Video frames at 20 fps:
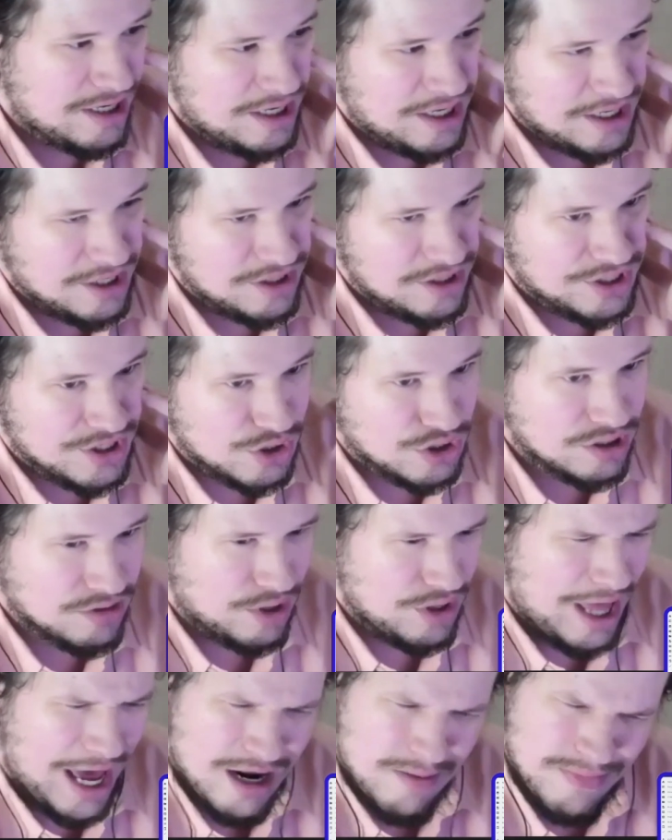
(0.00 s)
there's a
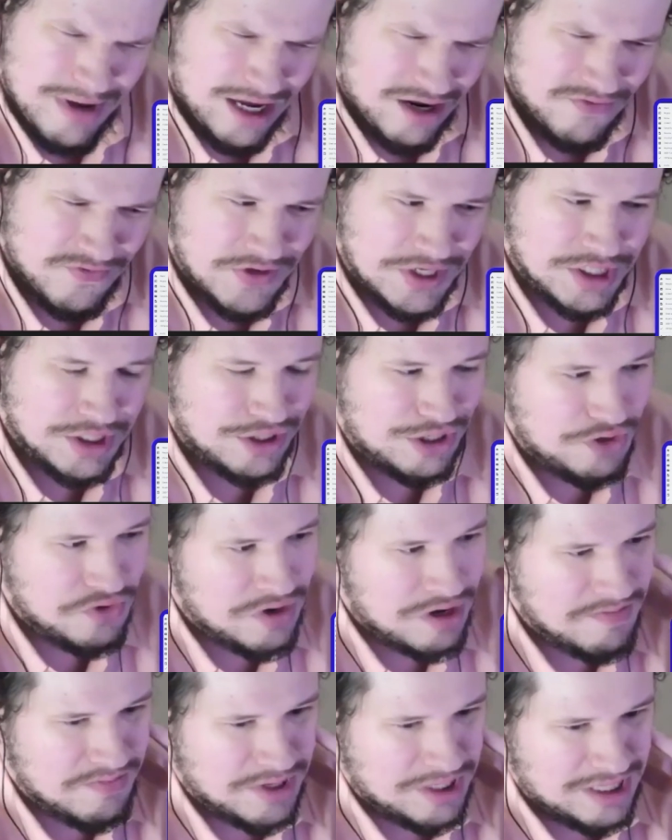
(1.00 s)
lot of benefits to
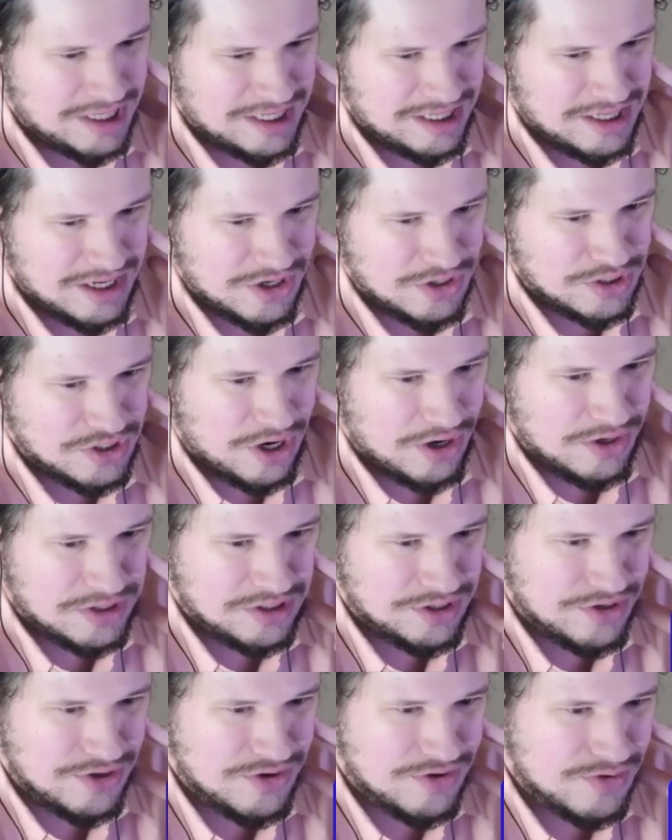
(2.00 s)
it, but there's
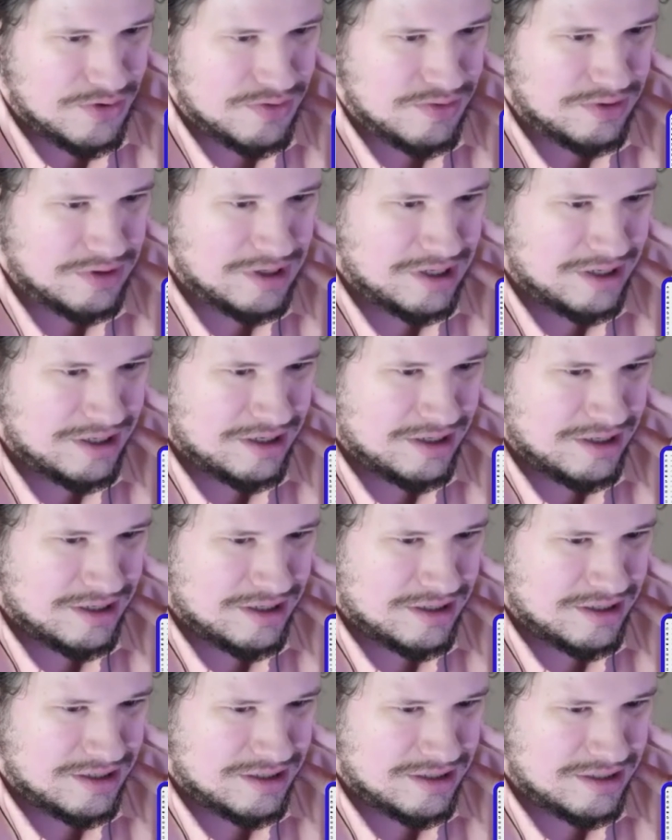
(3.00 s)
also
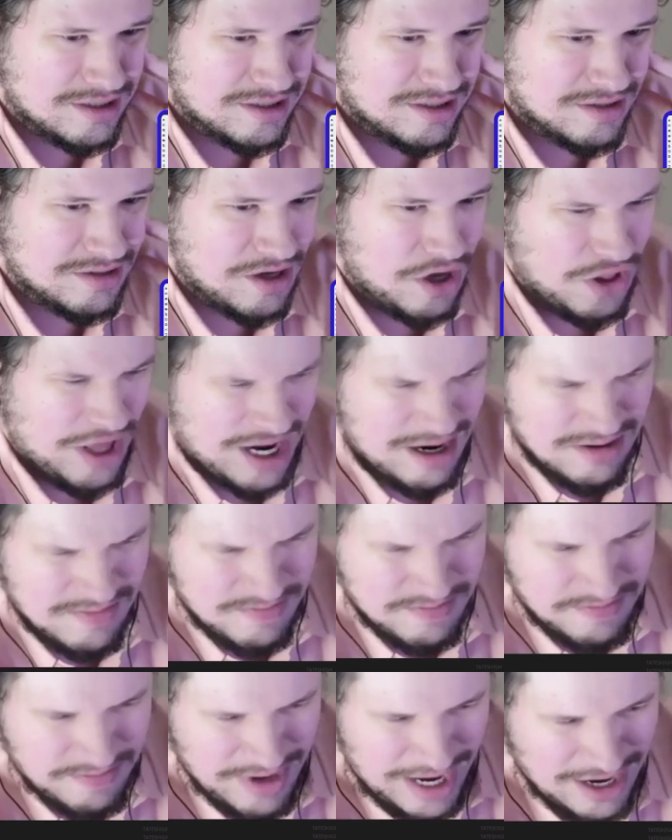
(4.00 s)
a lot of
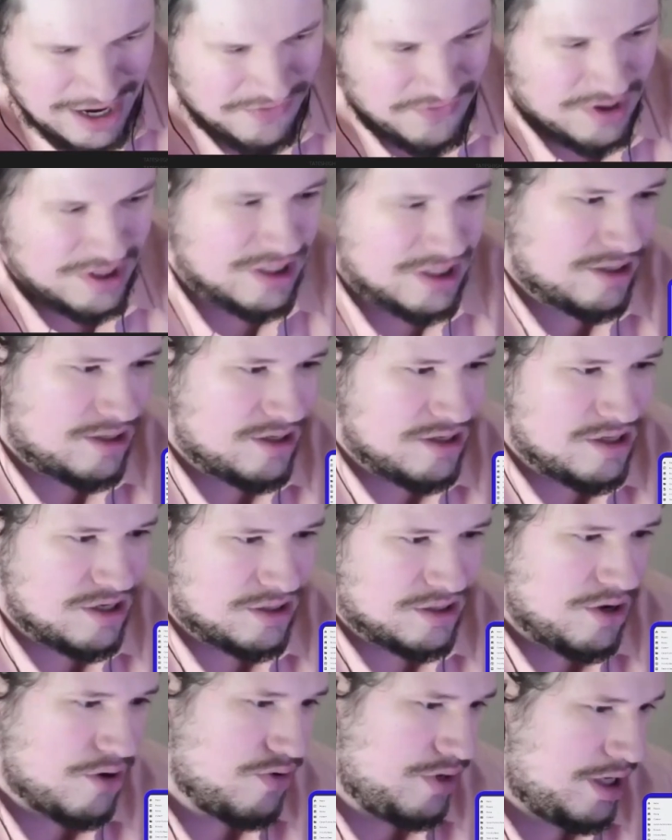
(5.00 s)
benefits to the
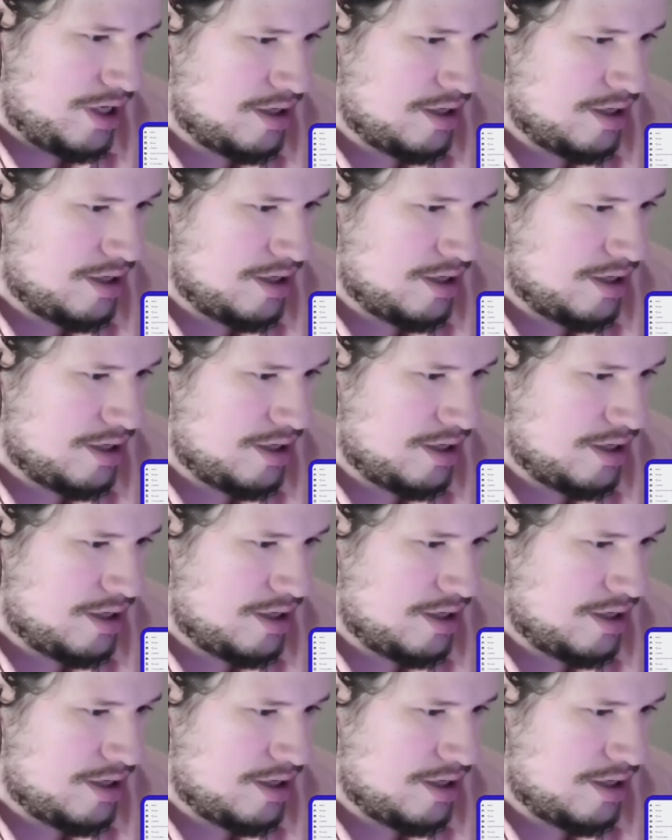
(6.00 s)
Sony.